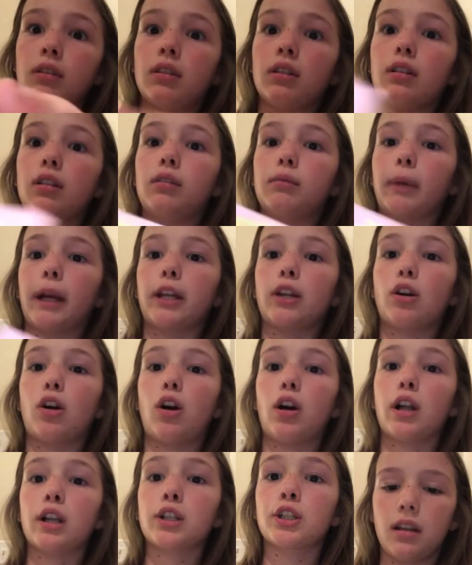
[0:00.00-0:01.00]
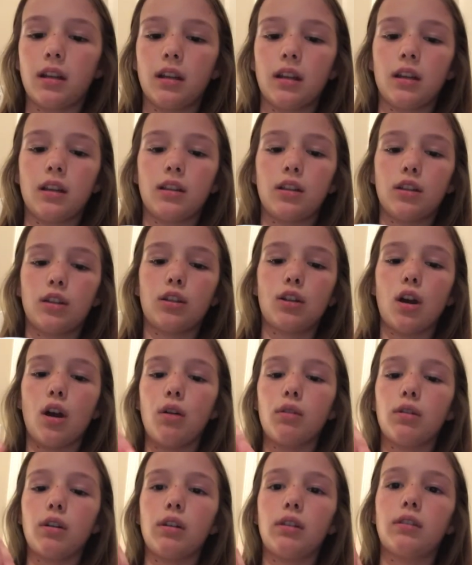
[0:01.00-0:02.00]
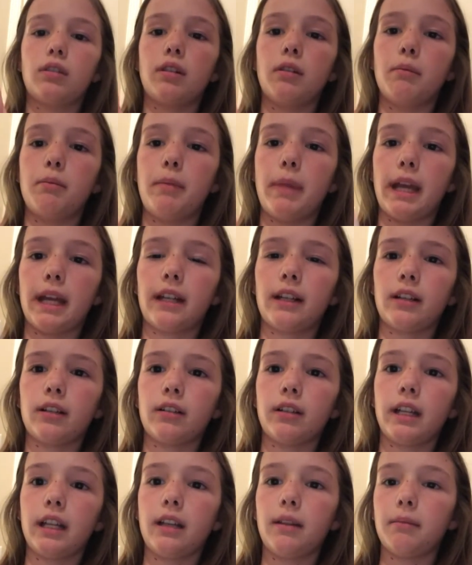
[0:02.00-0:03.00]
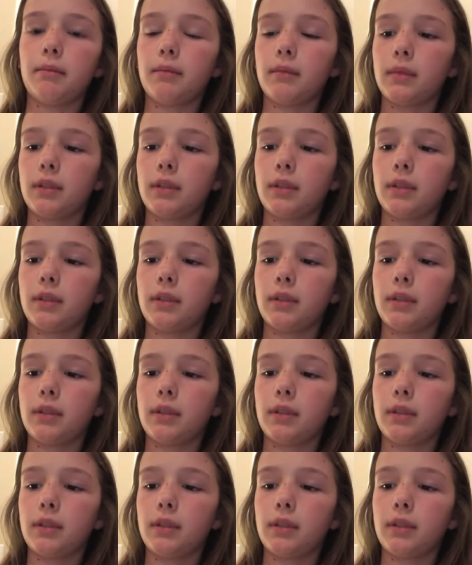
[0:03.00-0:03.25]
Oh my gosh. Coco Cabana cream.